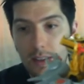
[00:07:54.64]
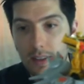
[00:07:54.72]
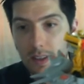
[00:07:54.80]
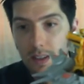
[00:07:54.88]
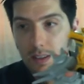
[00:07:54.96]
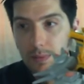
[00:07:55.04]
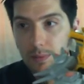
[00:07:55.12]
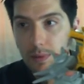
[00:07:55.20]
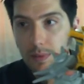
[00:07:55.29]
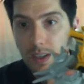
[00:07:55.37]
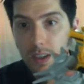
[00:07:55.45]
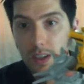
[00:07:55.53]
that's
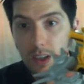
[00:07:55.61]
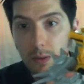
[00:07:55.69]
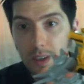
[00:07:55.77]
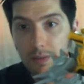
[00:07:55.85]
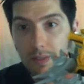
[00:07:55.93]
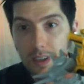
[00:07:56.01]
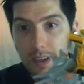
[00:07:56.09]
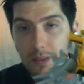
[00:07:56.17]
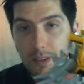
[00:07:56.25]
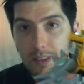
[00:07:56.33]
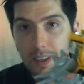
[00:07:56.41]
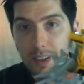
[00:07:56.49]
probably going to do me for now,
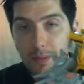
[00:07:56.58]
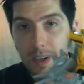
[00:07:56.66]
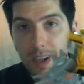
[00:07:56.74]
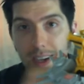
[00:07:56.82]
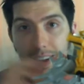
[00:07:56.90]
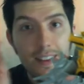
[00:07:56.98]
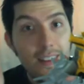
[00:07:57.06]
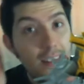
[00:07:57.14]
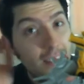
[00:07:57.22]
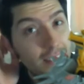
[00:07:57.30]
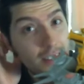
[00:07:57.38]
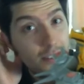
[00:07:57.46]
alright. But
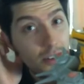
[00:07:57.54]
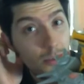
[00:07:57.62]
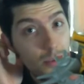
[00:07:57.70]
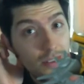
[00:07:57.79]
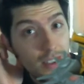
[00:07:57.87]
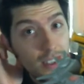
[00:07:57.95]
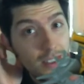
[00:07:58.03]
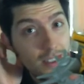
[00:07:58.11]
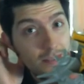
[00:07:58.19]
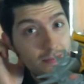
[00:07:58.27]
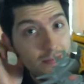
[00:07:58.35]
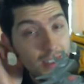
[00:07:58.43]
thank you very much for
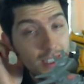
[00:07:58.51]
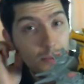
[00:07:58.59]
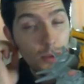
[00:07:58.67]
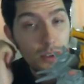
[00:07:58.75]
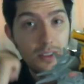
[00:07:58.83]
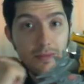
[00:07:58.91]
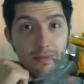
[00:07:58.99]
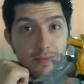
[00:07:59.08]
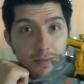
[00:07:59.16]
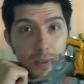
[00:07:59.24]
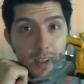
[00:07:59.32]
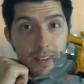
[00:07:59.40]
listening, watching,
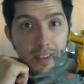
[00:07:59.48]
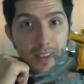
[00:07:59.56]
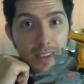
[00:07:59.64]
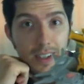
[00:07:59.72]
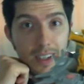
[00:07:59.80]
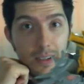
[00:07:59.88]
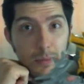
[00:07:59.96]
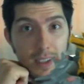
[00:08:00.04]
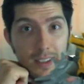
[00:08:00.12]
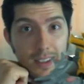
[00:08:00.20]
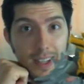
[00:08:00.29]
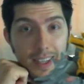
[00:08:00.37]
and whatever.
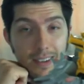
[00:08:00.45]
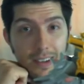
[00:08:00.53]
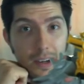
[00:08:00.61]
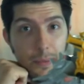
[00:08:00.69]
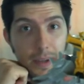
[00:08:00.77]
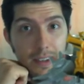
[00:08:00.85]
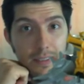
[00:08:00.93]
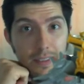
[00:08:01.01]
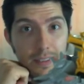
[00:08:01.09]
Please like or comment if